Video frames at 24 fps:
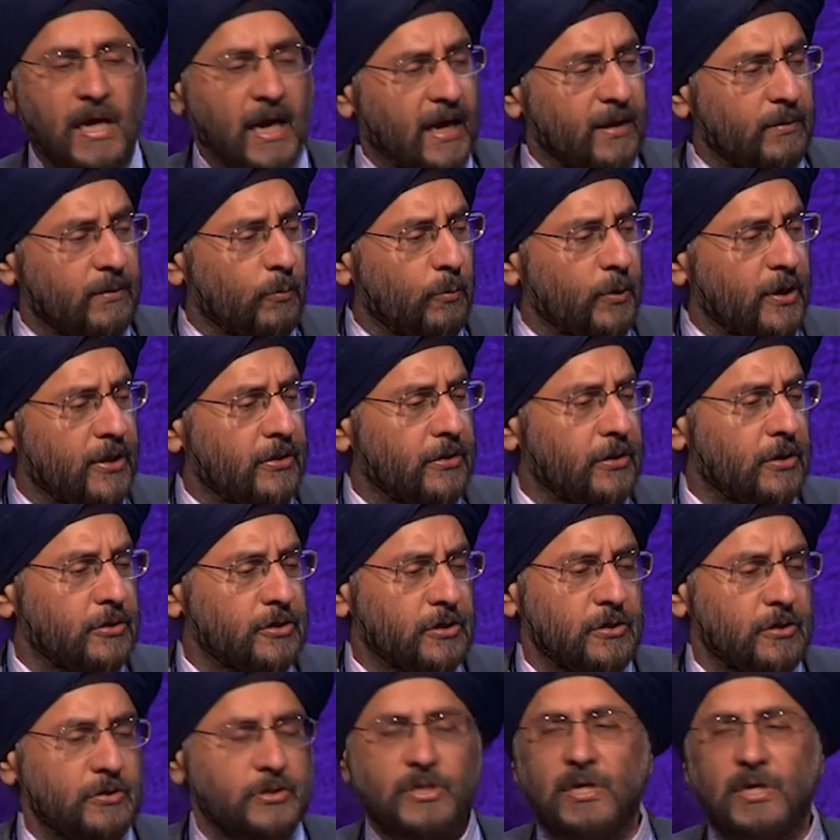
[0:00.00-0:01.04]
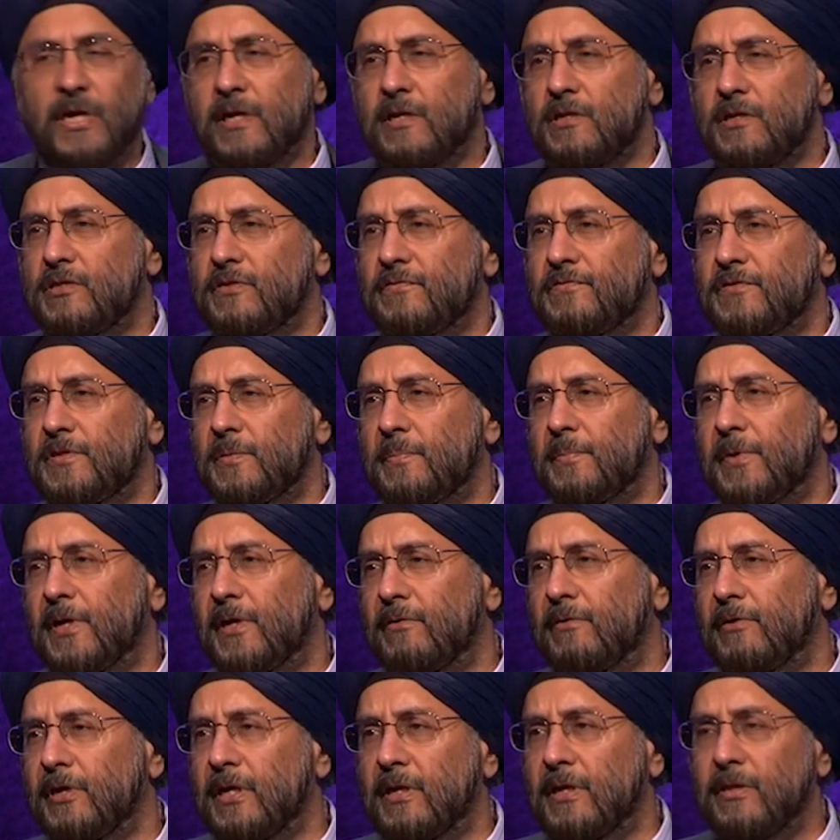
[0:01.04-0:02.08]
And with 2 cycles of
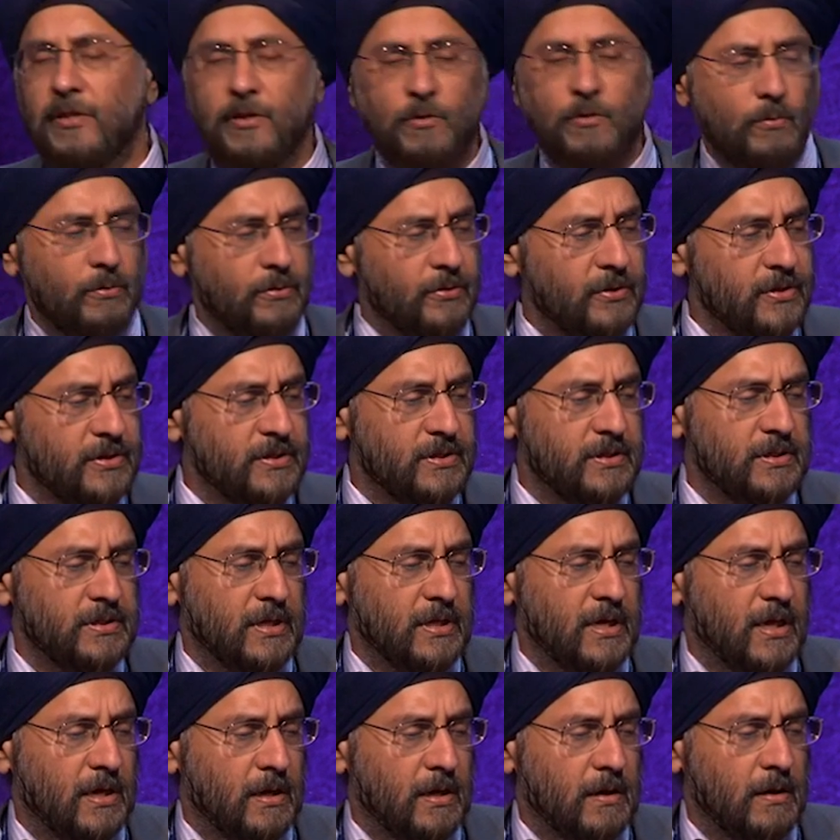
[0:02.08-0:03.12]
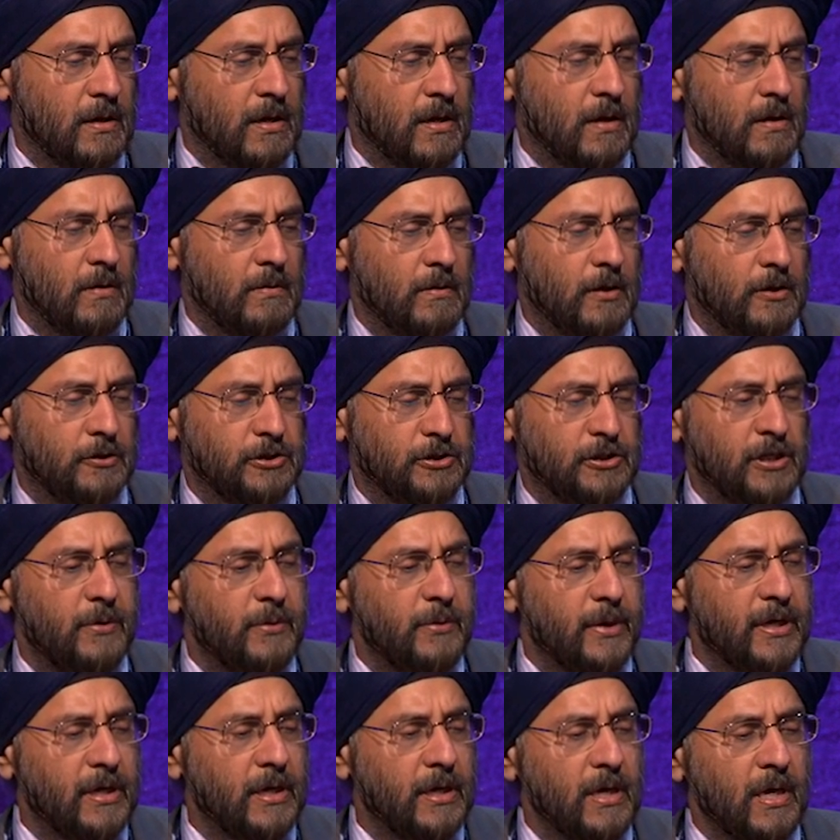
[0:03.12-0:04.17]
DEBIRI, the authors are
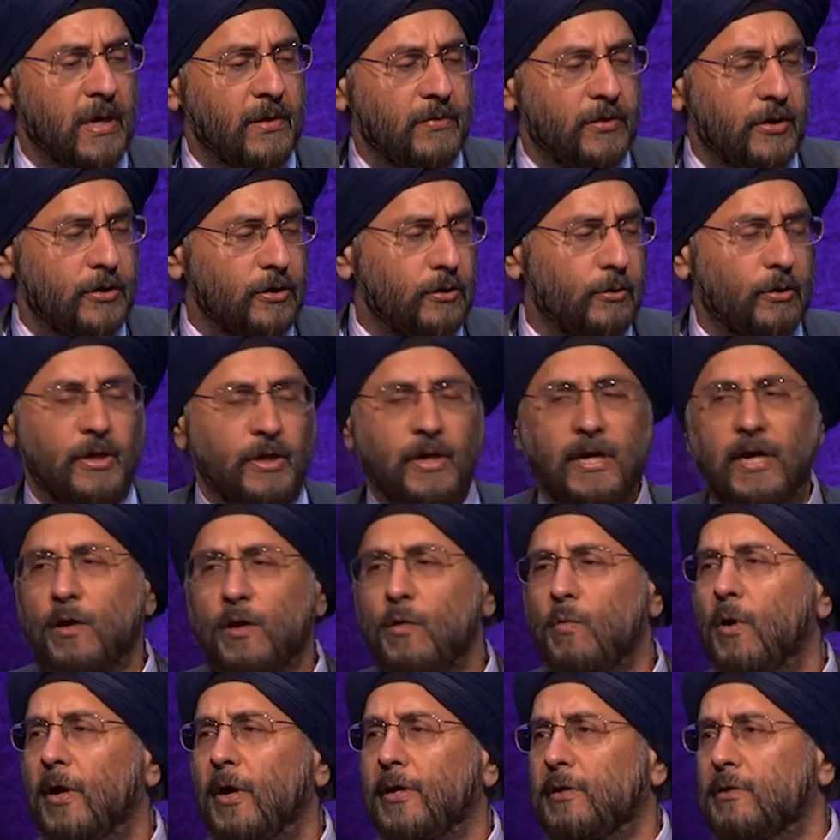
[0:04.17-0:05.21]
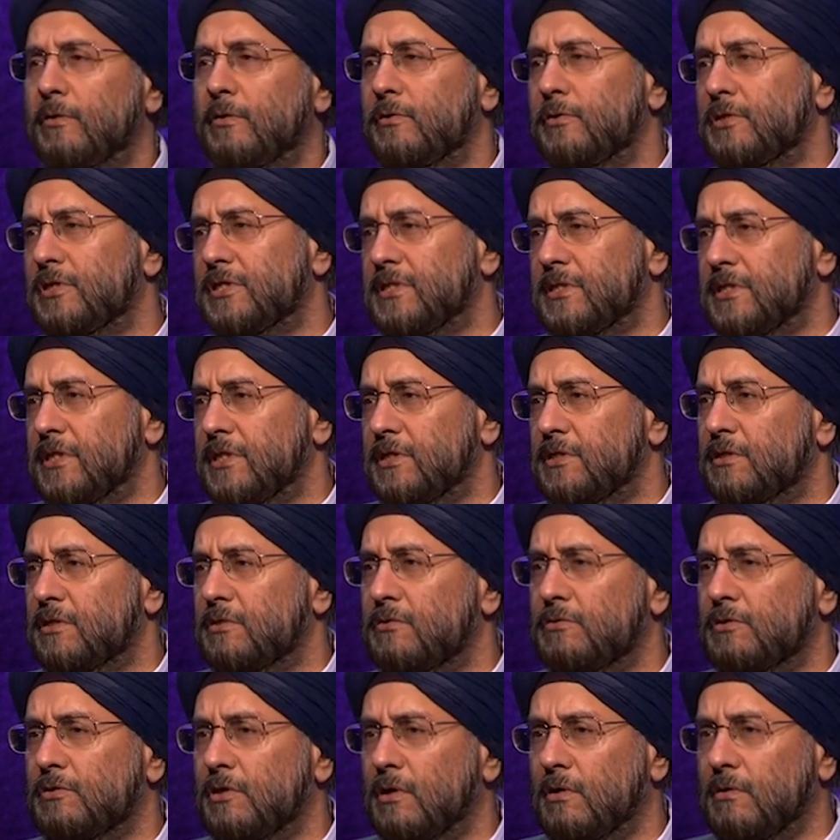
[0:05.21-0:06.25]
showing that you can get quite good disease
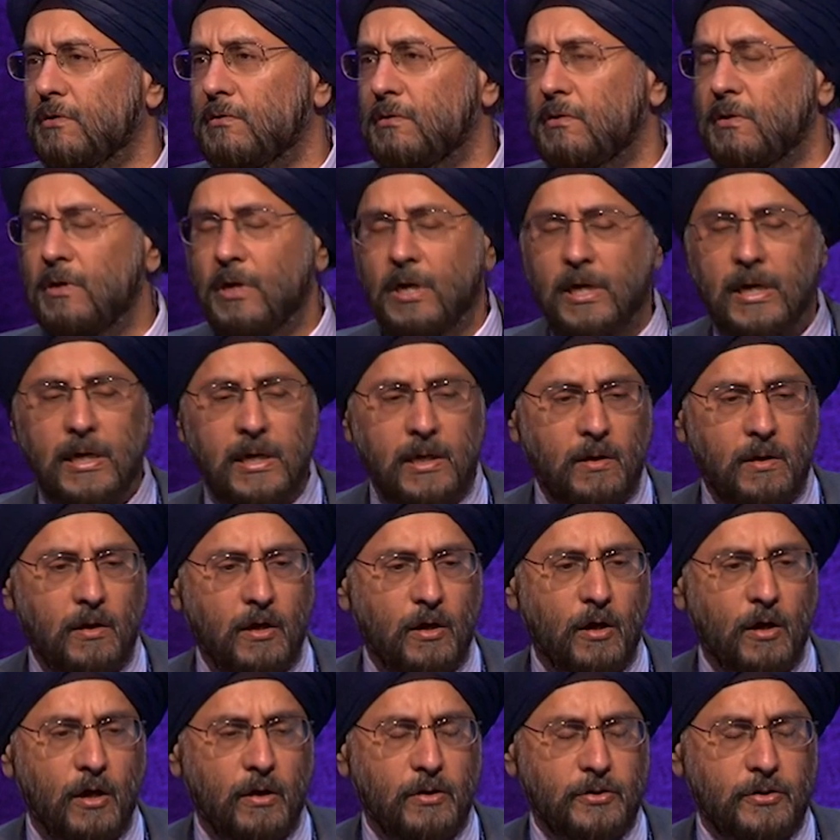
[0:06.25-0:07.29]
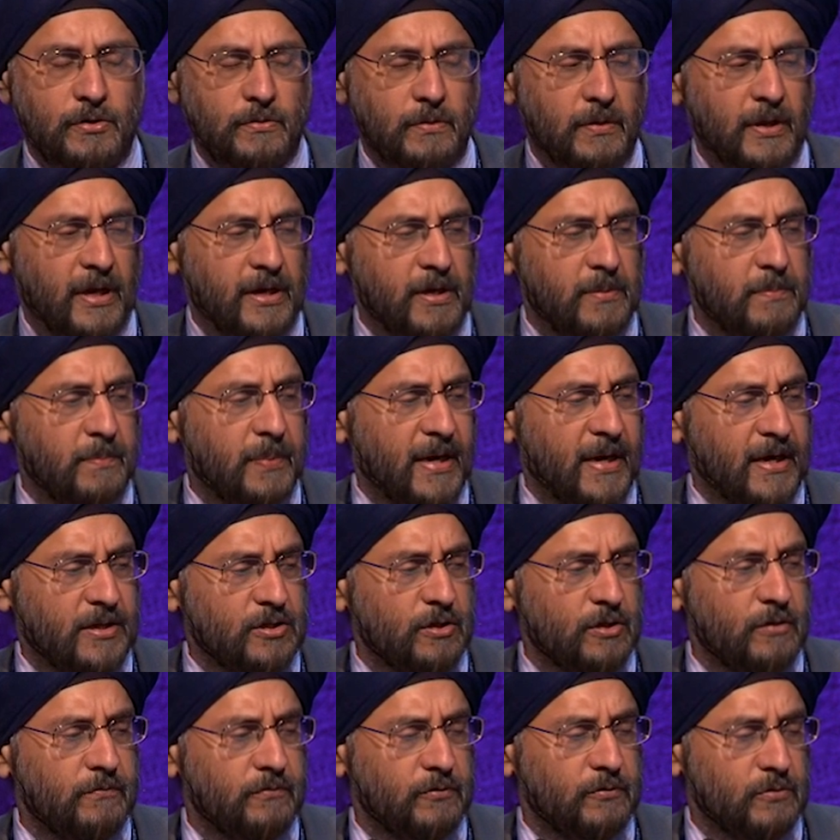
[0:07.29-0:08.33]
control that
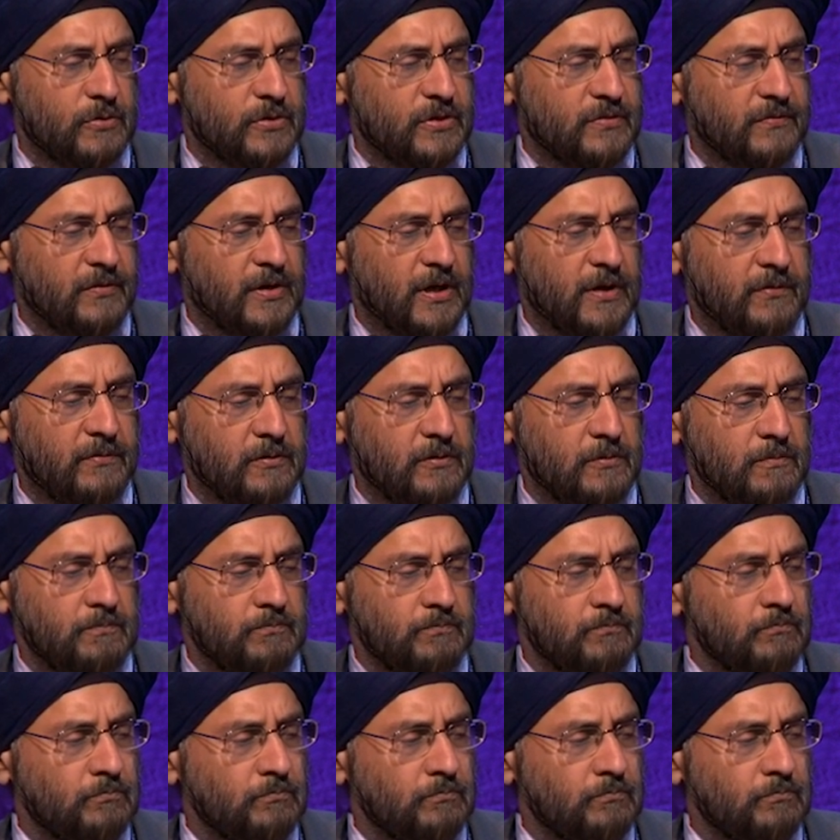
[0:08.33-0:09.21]
impacts overall survival.